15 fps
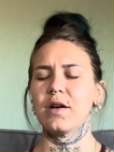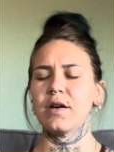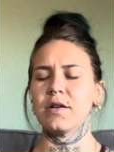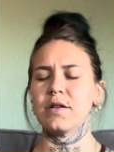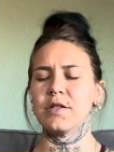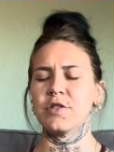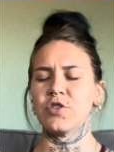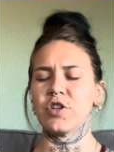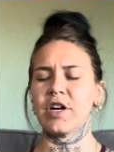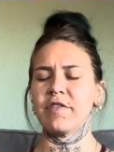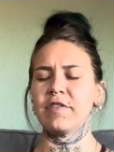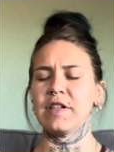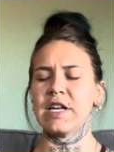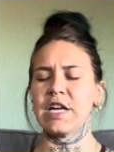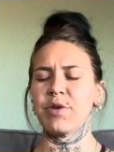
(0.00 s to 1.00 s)
And
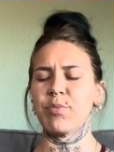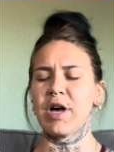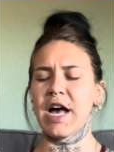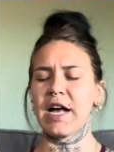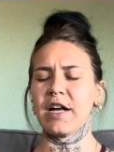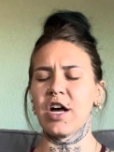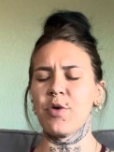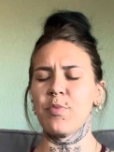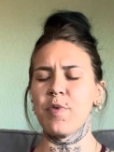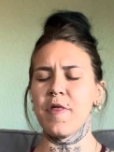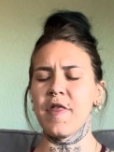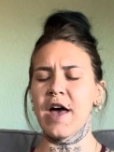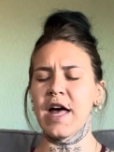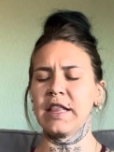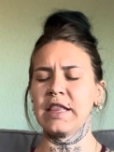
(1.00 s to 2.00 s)
traveling back up
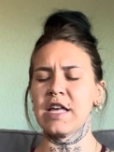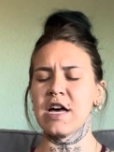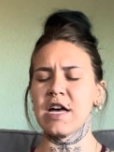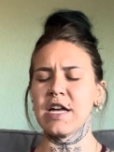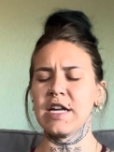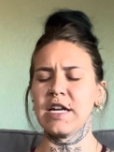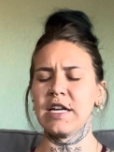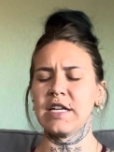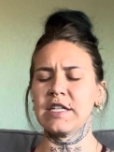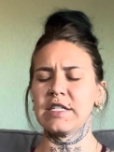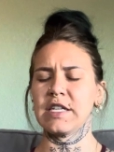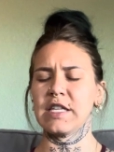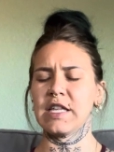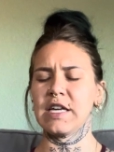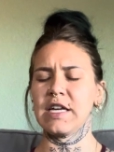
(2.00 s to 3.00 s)
that line
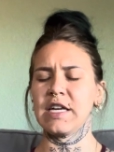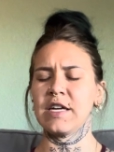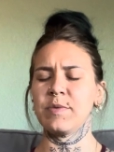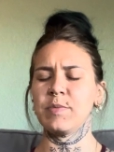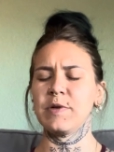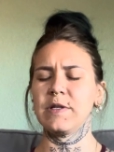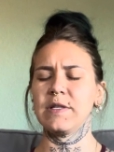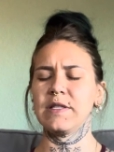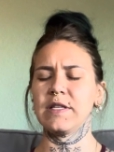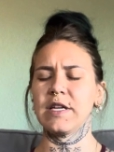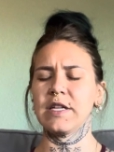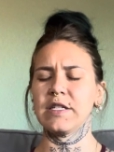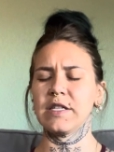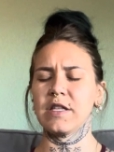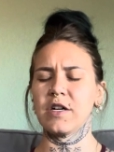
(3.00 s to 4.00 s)
into the hips,
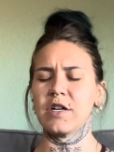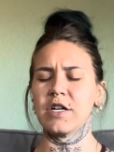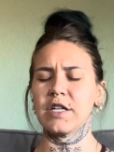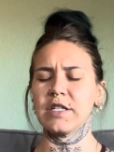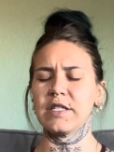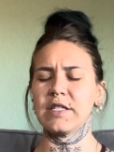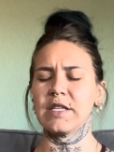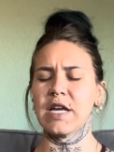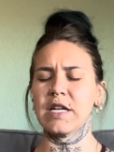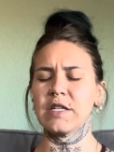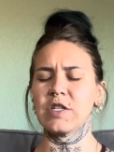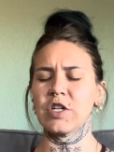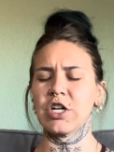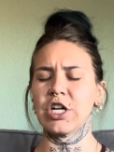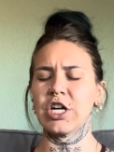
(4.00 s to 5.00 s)
into the heart
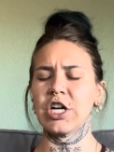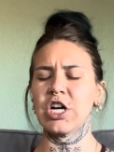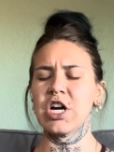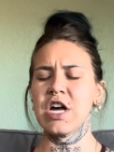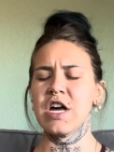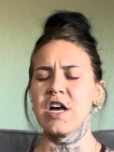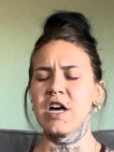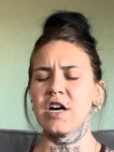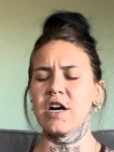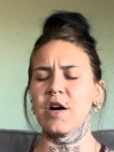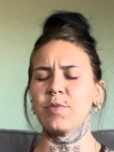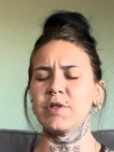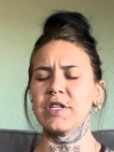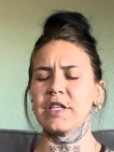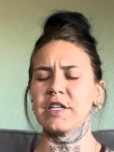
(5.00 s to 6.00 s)
center,
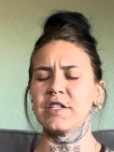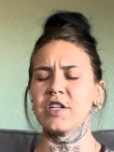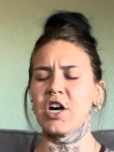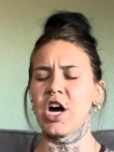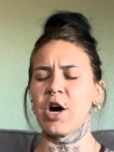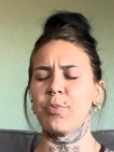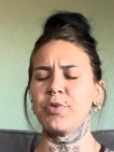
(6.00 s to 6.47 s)
up to the top